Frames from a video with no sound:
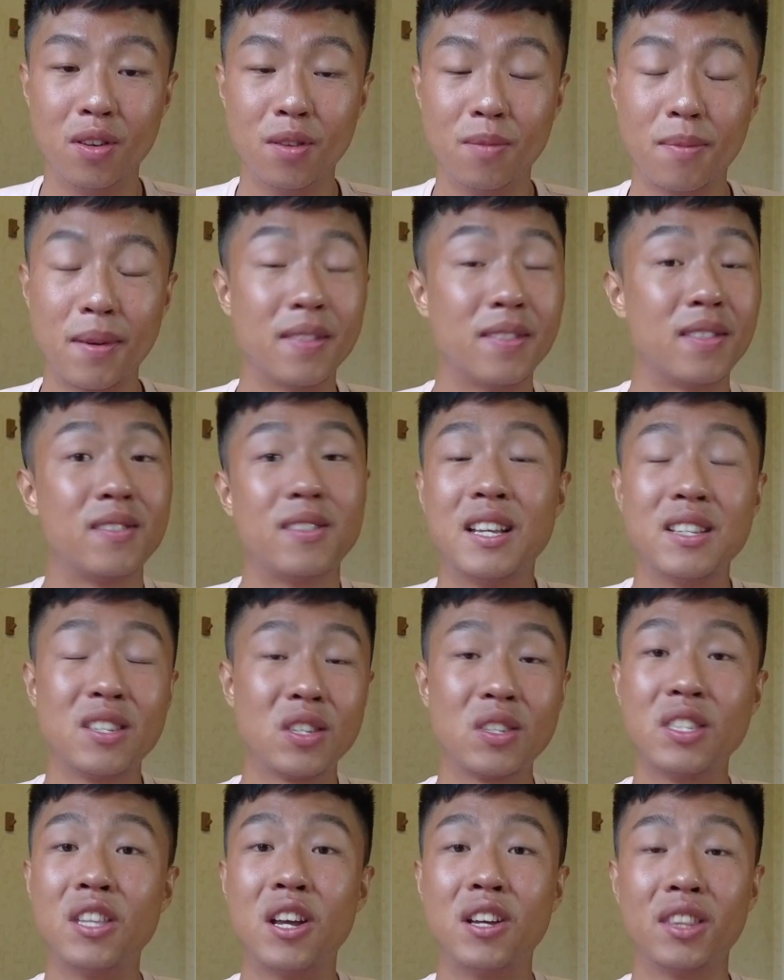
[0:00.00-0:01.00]
But that's
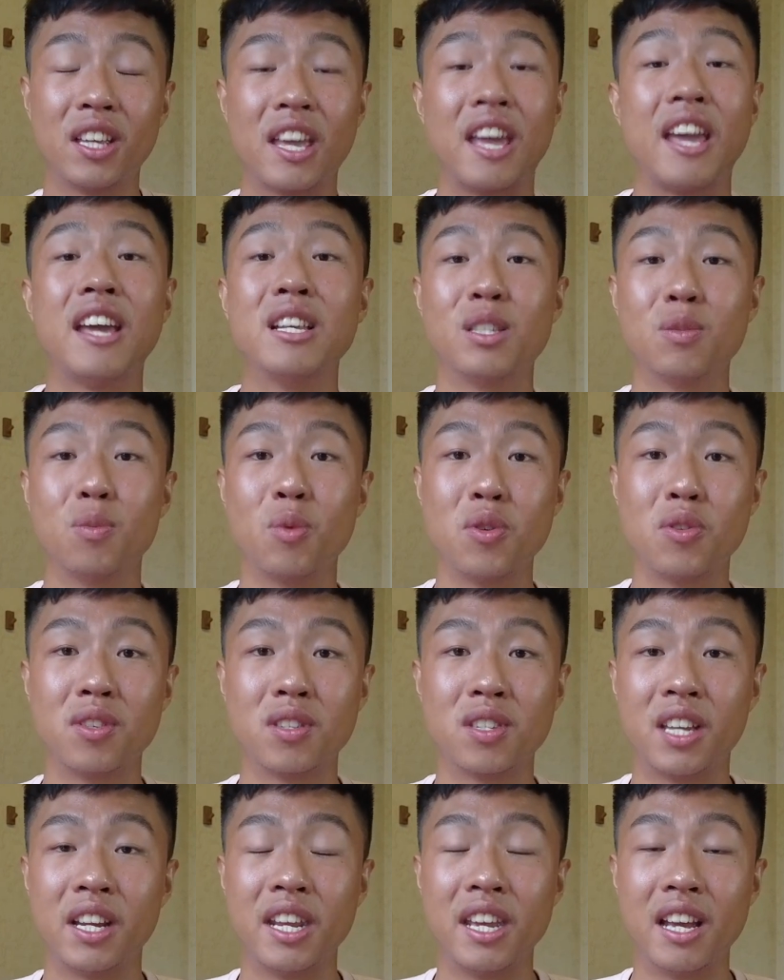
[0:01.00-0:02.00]
just not the case when you're
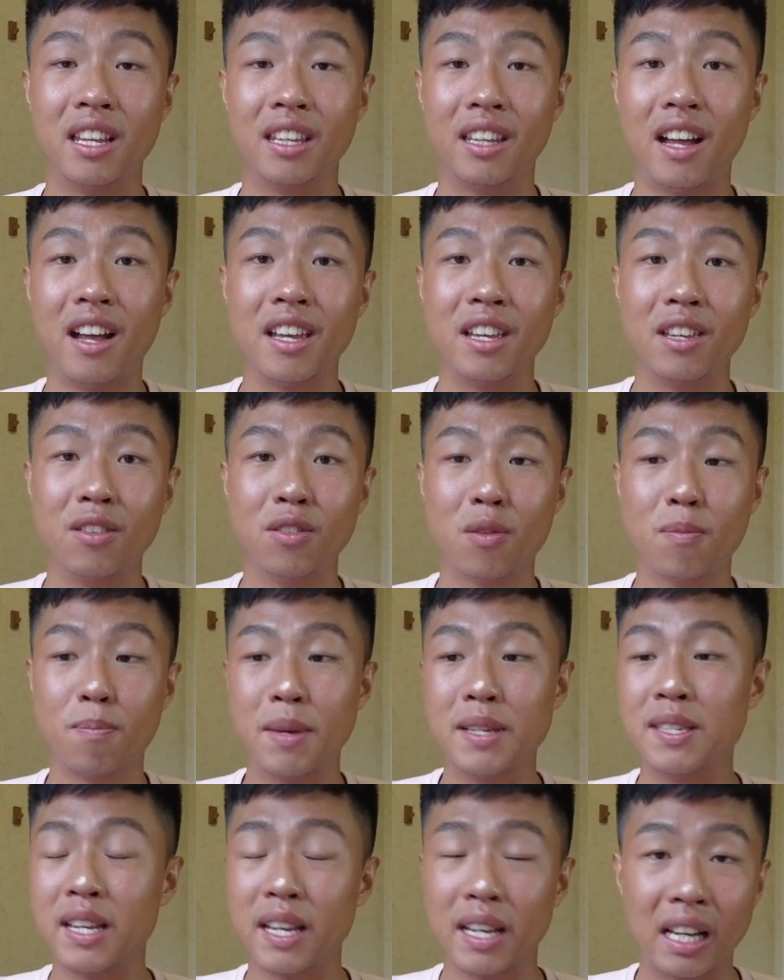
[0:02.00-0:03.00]
studying online. You're
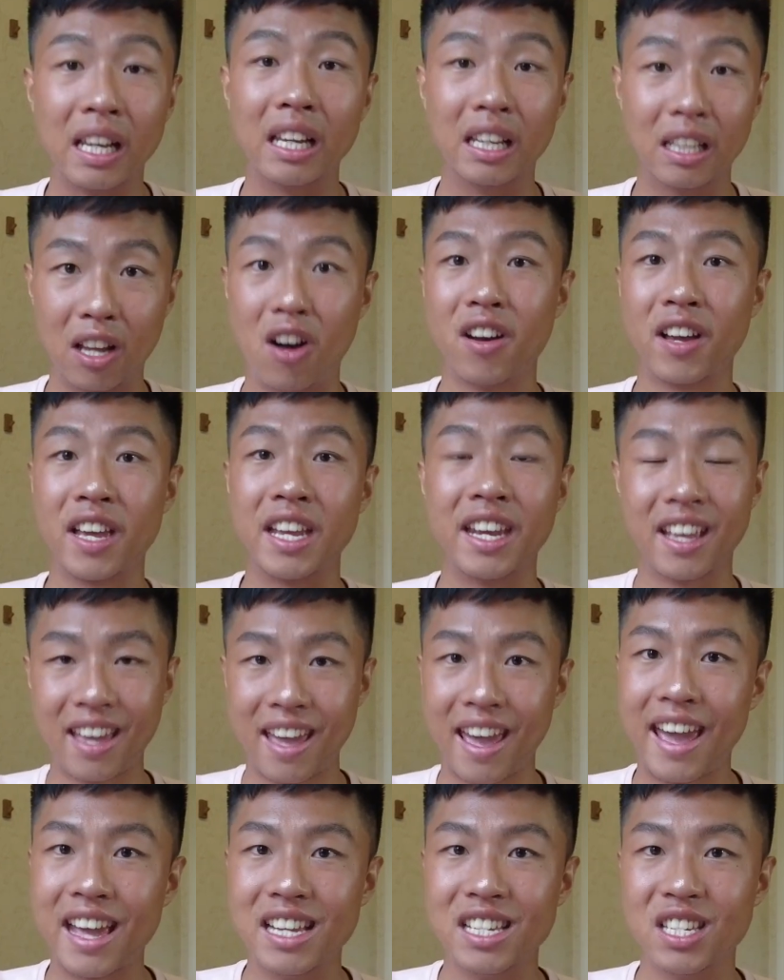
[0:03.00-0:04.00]
basically locked in a
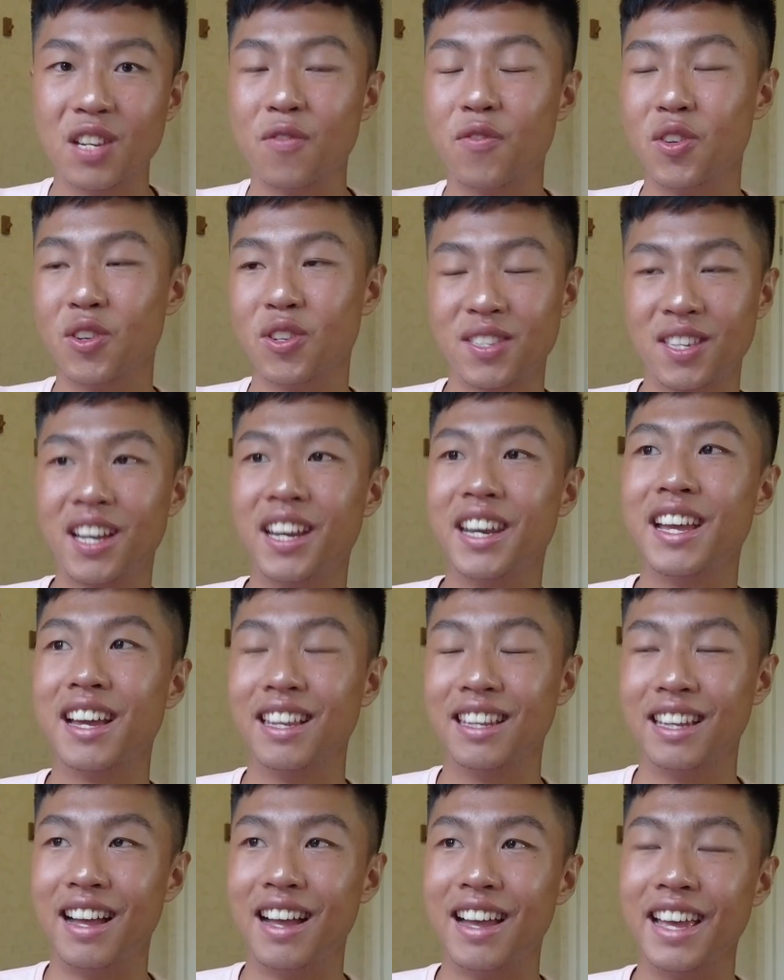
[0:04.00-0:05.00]
cage if you're studying
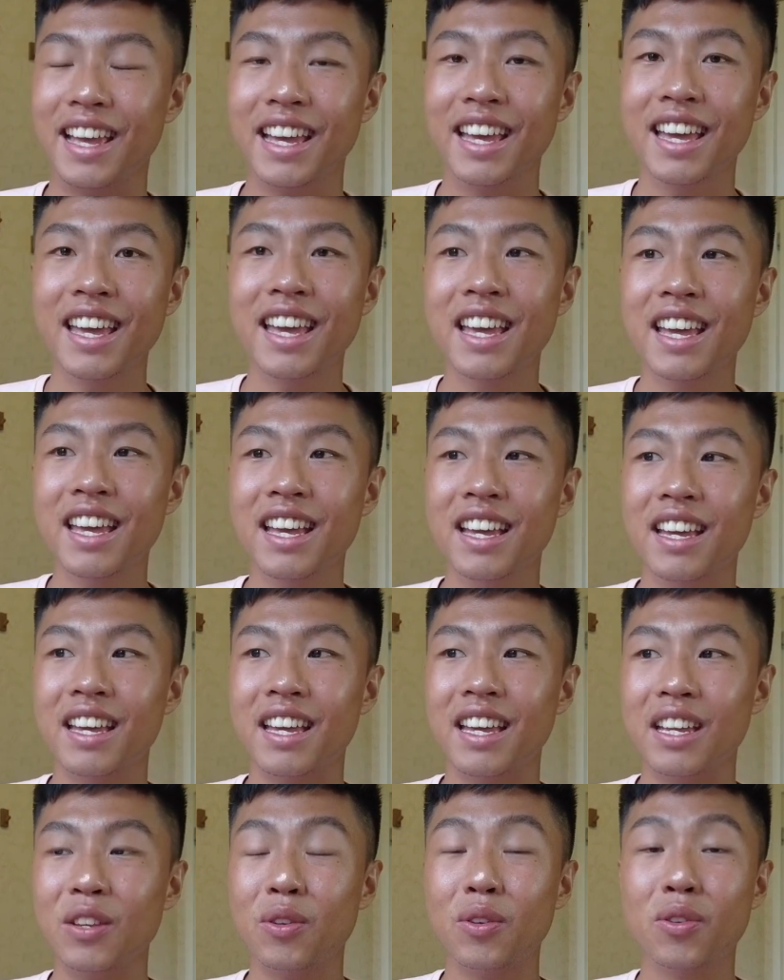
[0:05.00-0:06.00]
online,
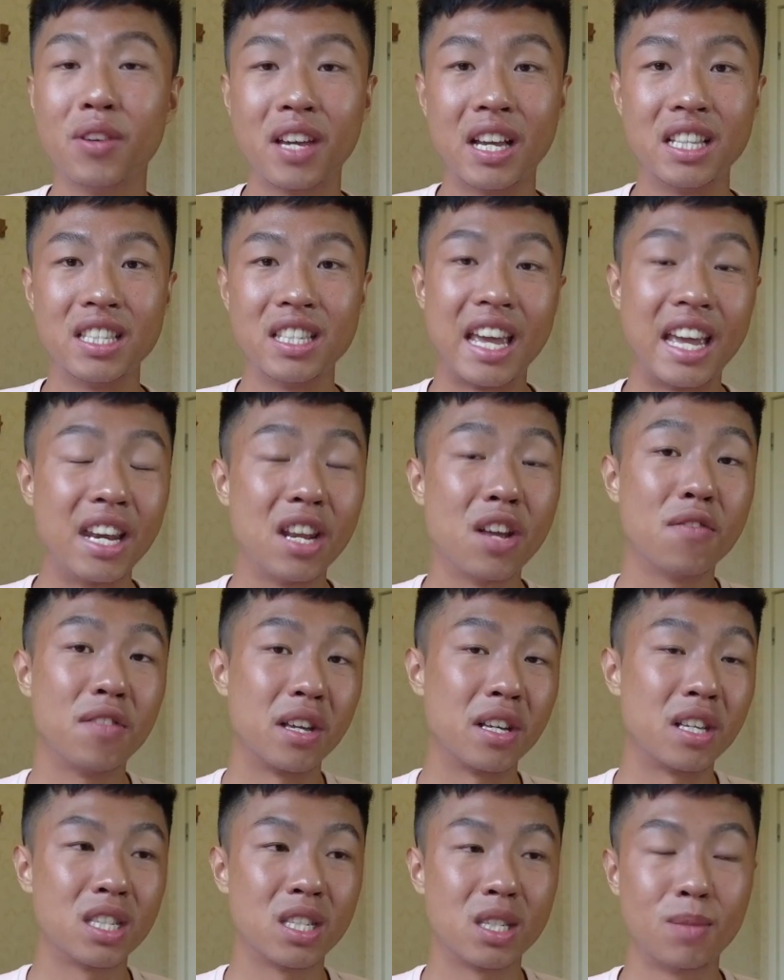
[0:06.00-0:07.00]
and you don't get any of the
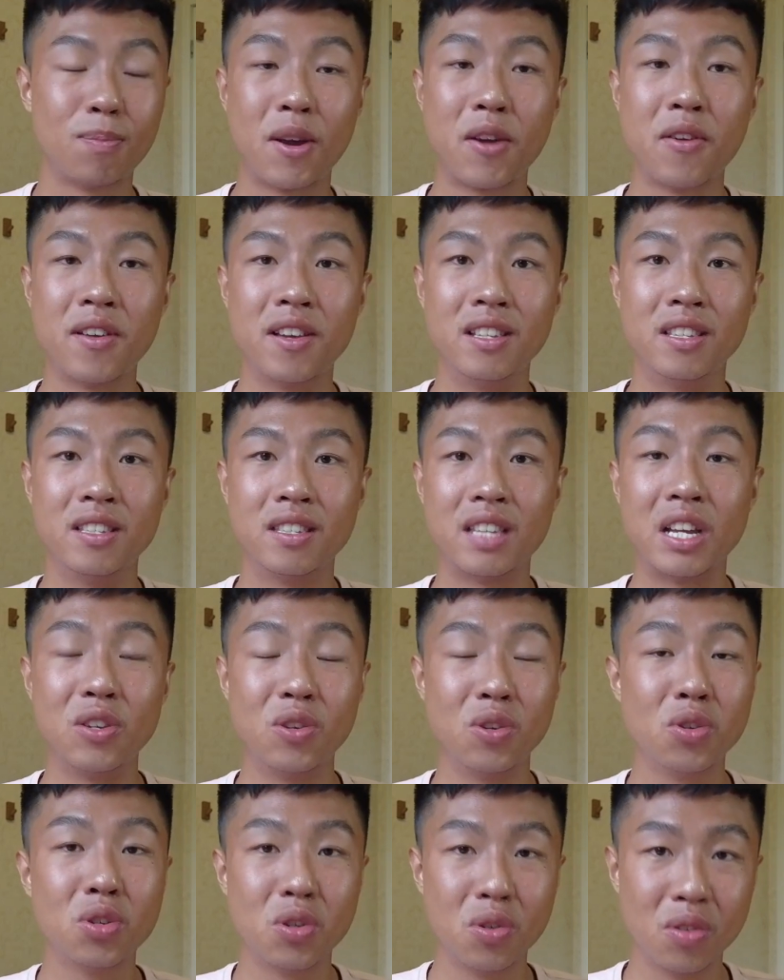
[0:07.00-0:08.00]
experience that
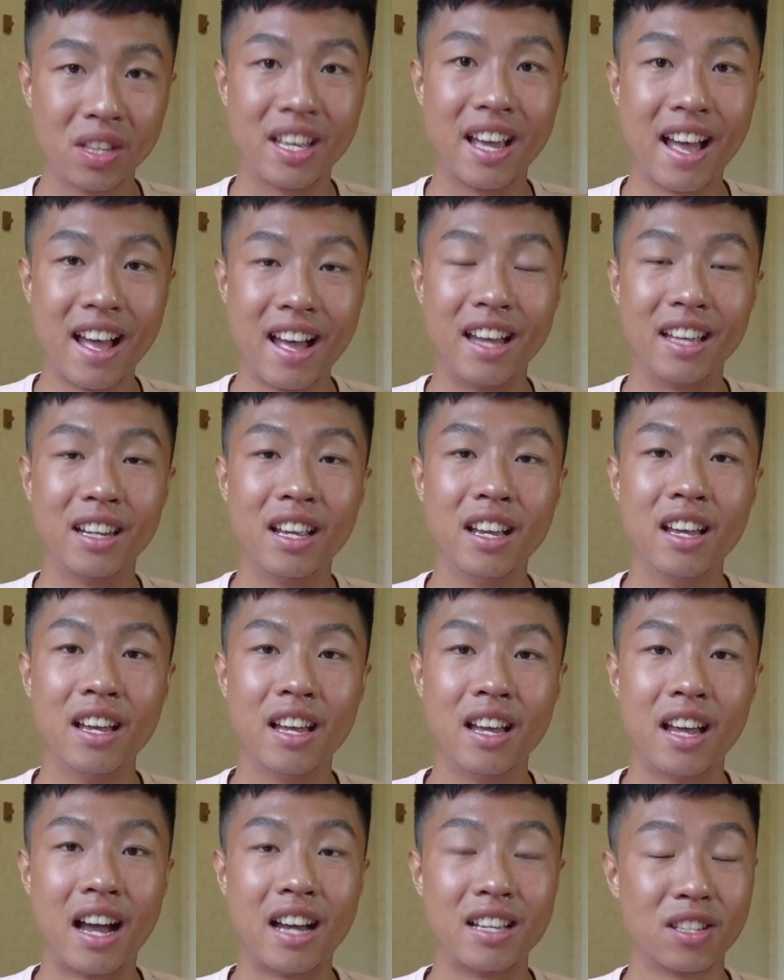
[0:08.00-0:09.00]
you should get
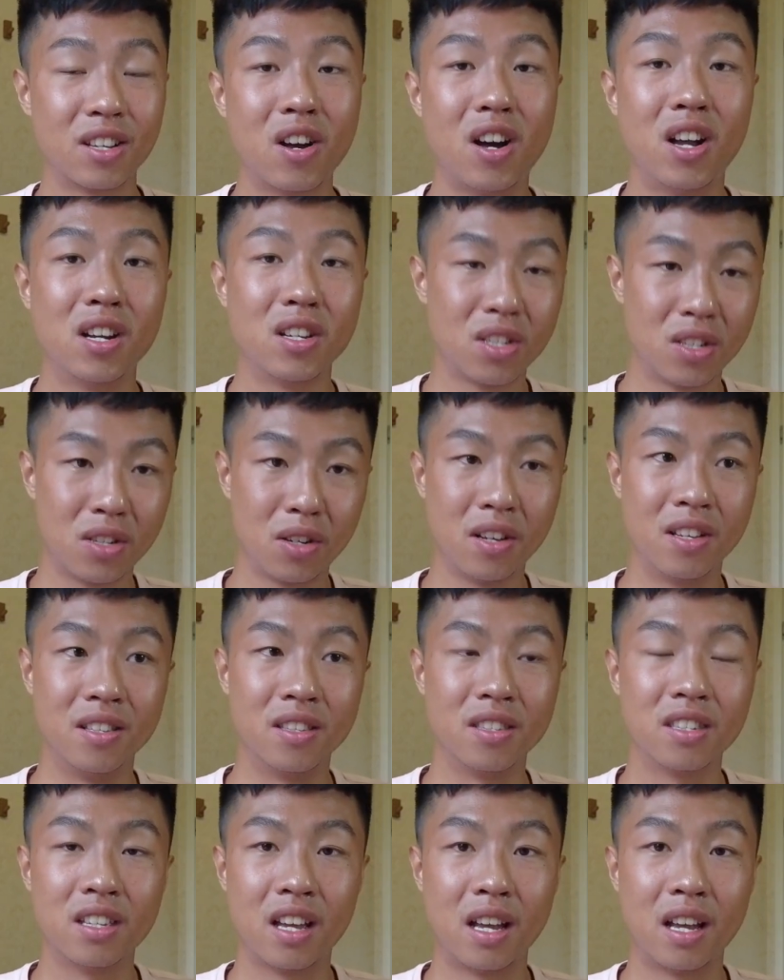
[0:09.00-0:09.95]
as a college student.